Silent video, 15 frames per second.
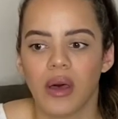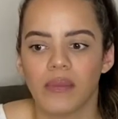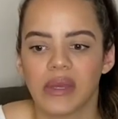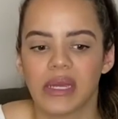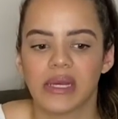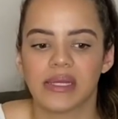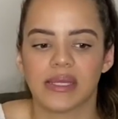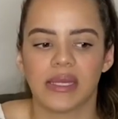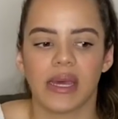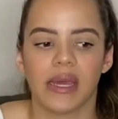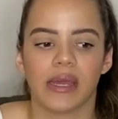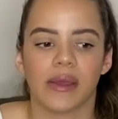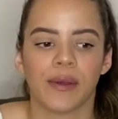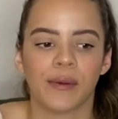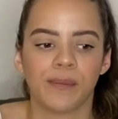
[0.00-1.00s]
because,
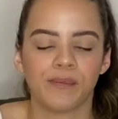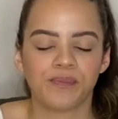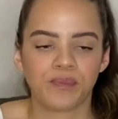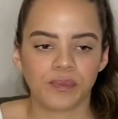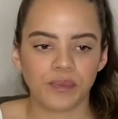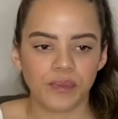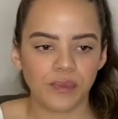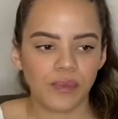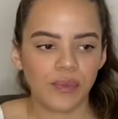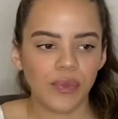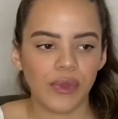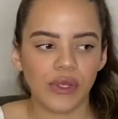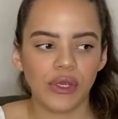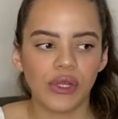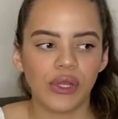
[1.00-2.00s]
like,
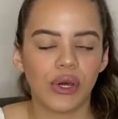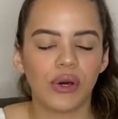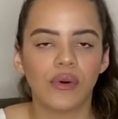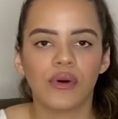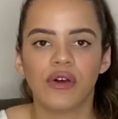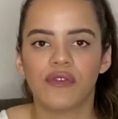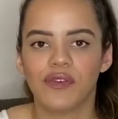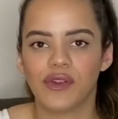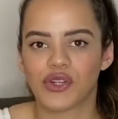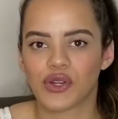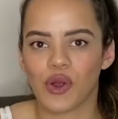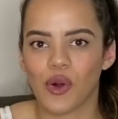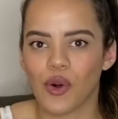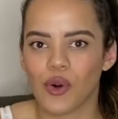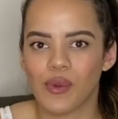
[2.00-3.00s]
you know, future
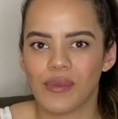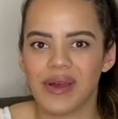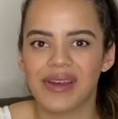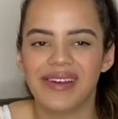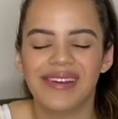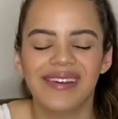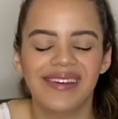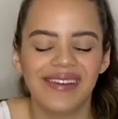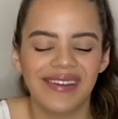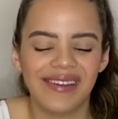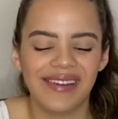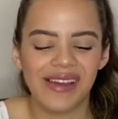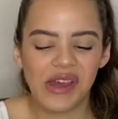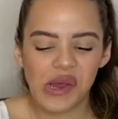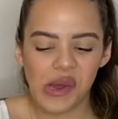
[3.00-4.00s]
home,
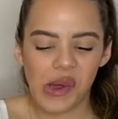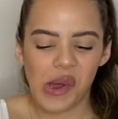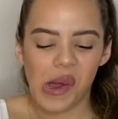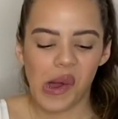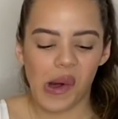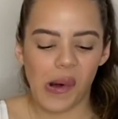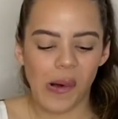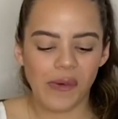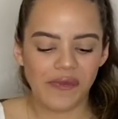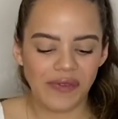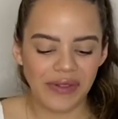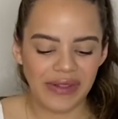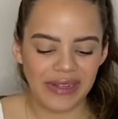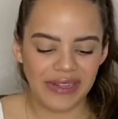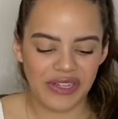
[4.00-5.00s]

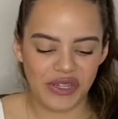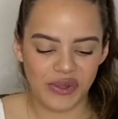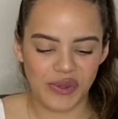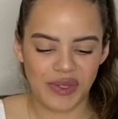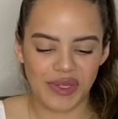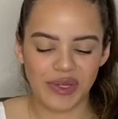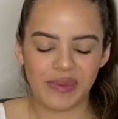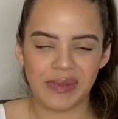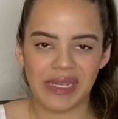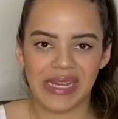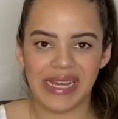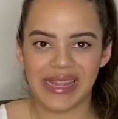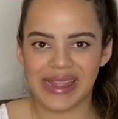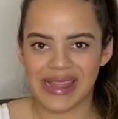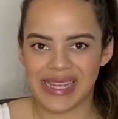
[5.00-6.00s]
hopefully she'll still be
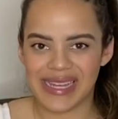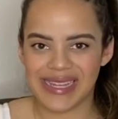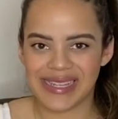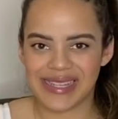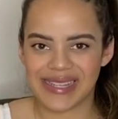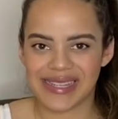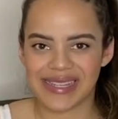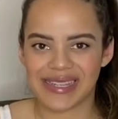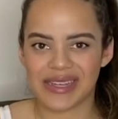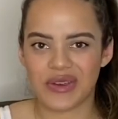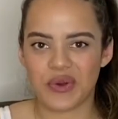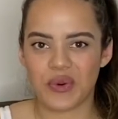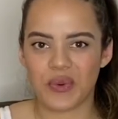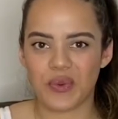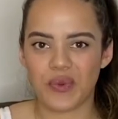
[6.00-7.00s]
in this
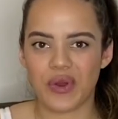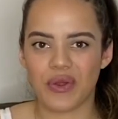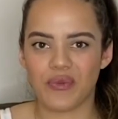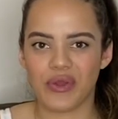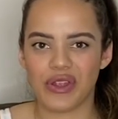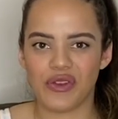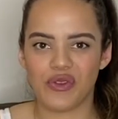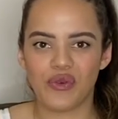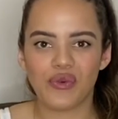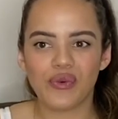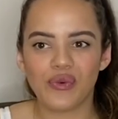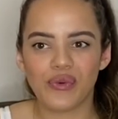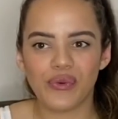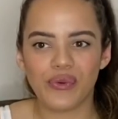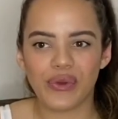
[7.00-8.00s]
when we
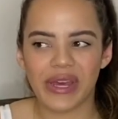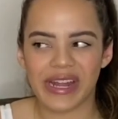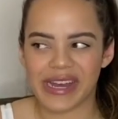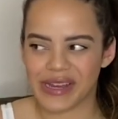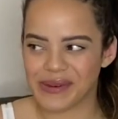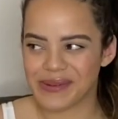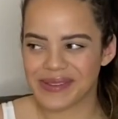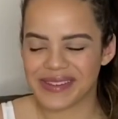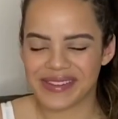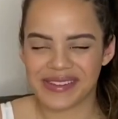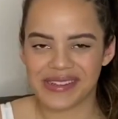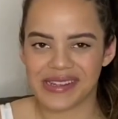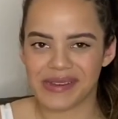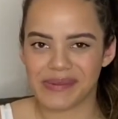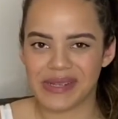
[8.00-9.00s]
do get a house, because
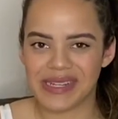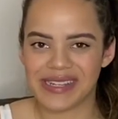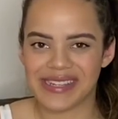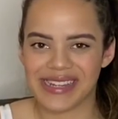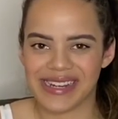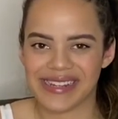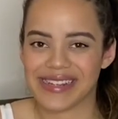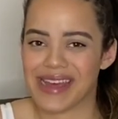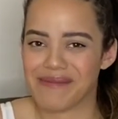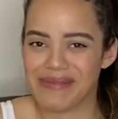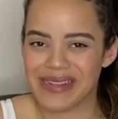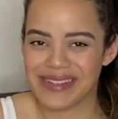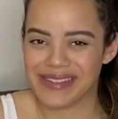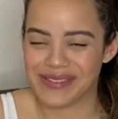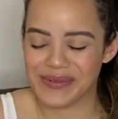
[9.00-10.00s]
then that means that it's
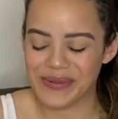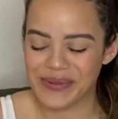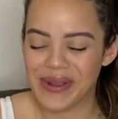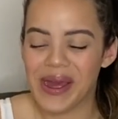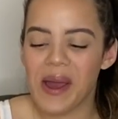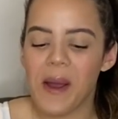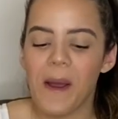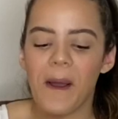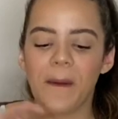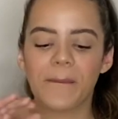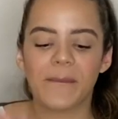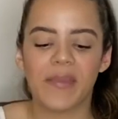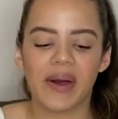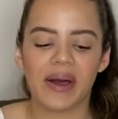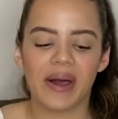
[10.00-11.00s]
happening soon.
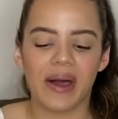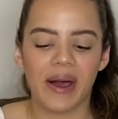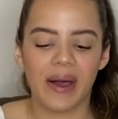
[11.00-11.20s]
But